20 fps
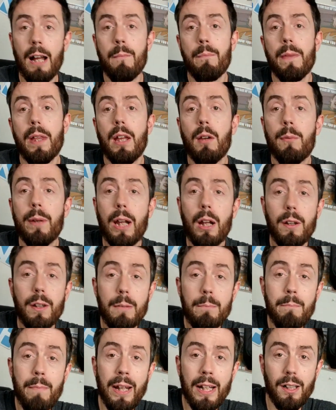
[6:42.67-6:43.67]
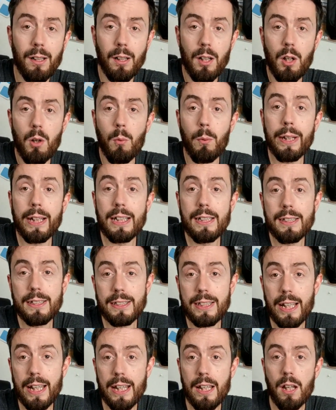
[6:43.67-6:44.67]
Now, if we go to the middle, we
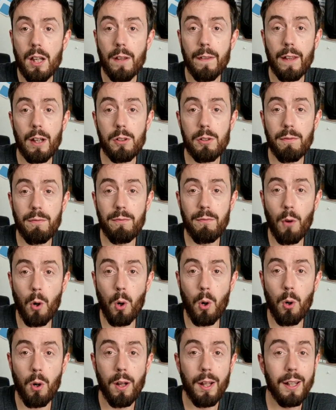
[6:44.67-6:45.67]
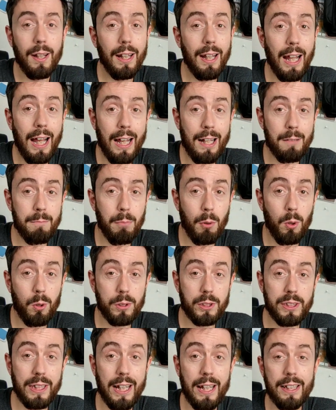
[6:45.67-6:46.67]
can see those four LAN
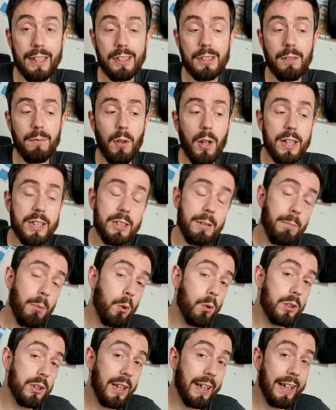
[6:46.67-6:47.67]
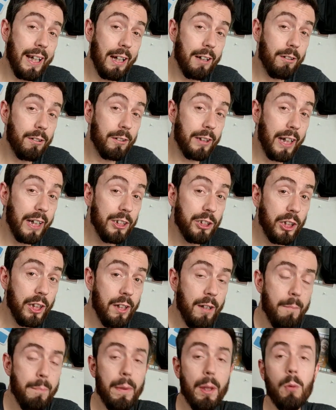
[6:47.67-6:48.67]
ports there. This device supports link
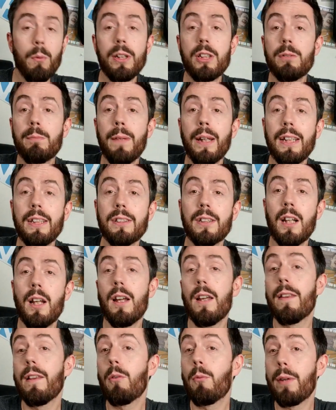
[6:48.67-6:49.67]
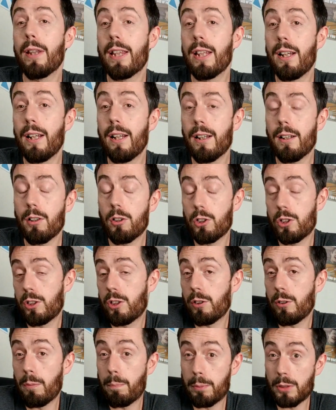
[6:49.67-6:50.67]
aggregation, which means that with the
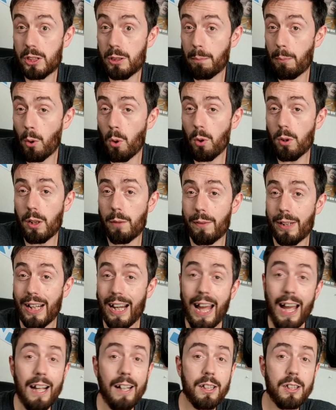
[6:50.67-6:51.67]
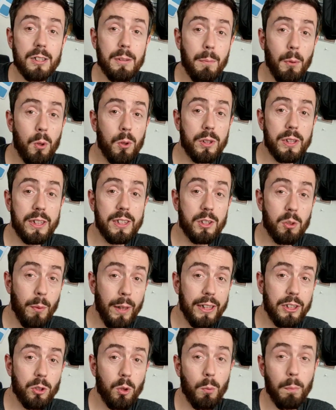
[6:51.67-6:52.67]
support of a lag supported
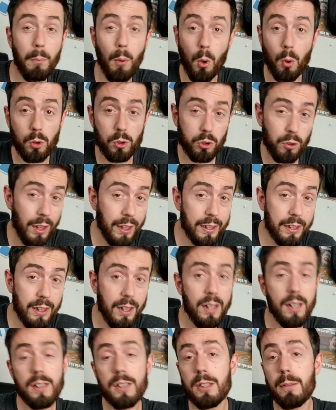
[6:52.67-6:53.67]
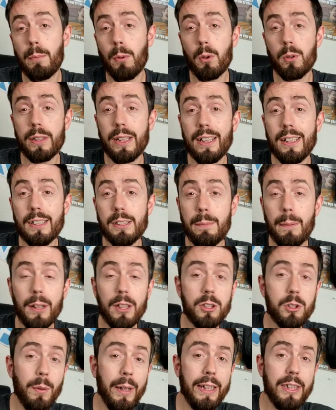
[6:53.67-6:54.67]
switch or port trunk supporting
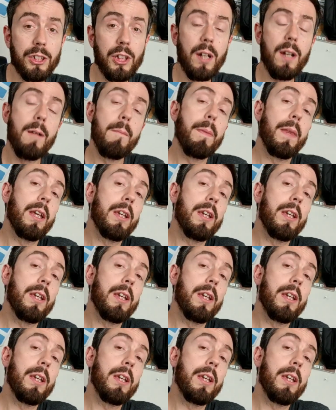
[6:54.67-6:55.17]
switch,